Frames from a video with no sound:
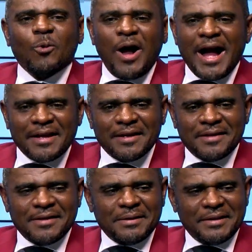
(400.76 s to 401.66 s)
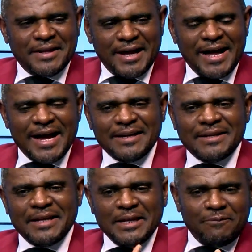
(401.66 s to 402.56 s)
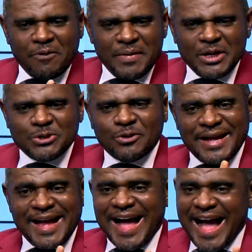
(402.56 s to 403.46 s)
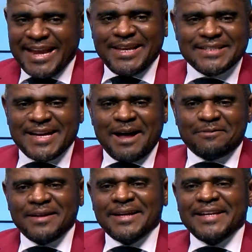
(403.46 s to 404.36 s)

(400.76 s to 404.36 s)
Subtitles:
Why? They had information I didn't have.